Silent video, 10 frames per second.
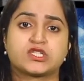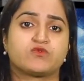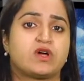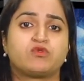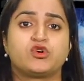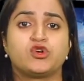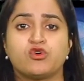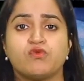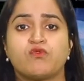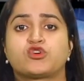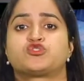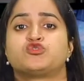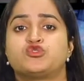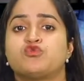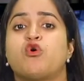one would know what to
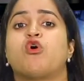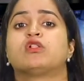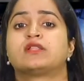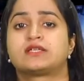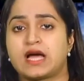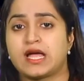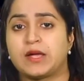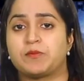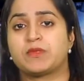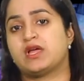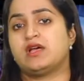do all the time.